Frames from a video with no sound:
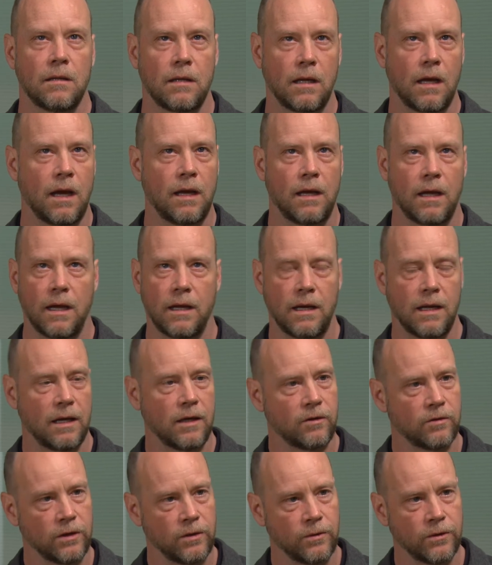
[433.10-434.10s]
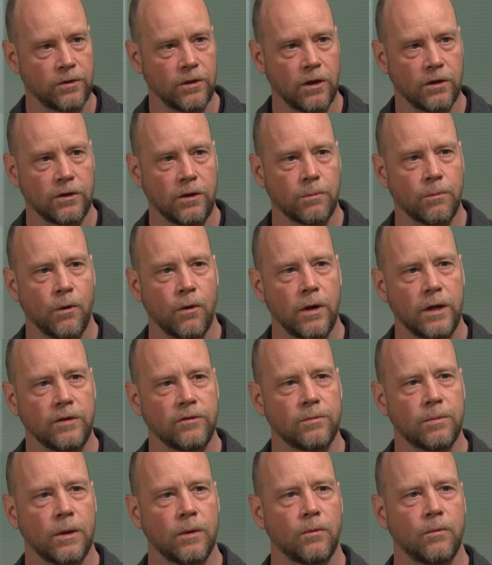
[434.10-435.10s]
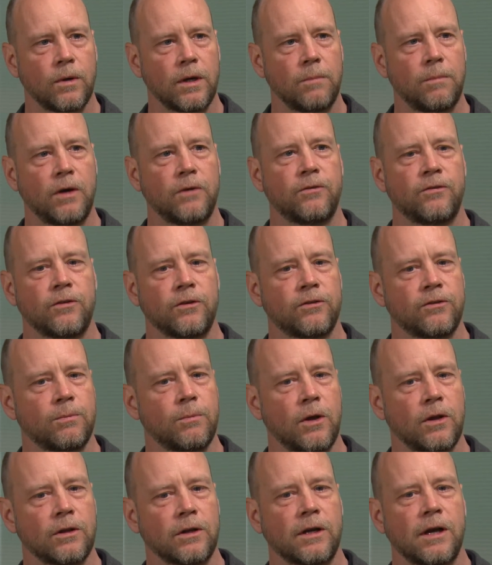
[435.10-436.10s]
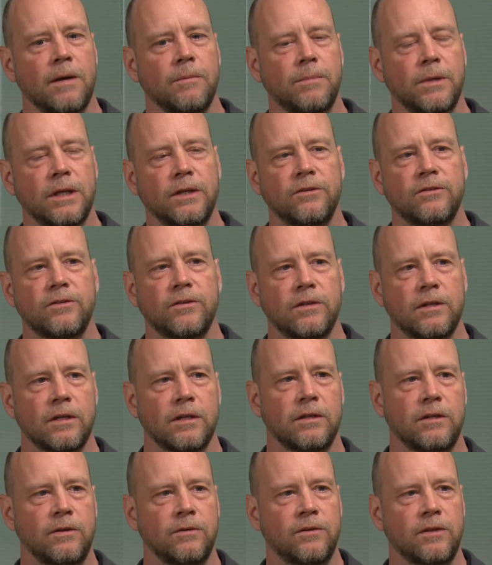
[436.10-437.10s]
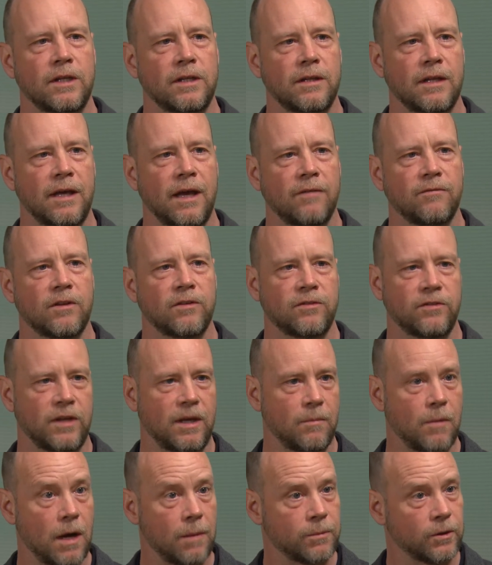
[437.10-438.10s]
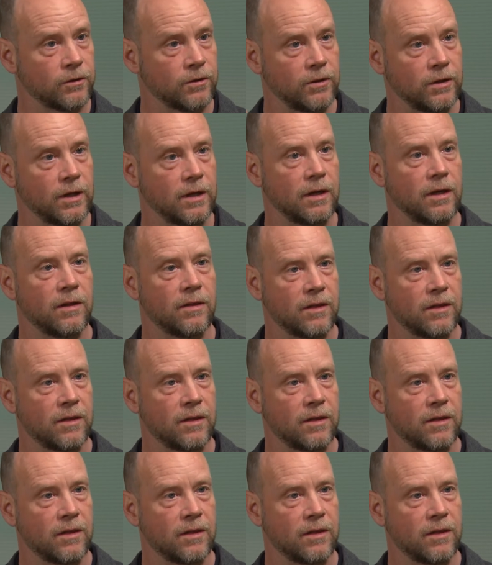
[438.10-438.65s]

I agree with all your points. But what about for smaller companies? Do you think they have the same opportunity to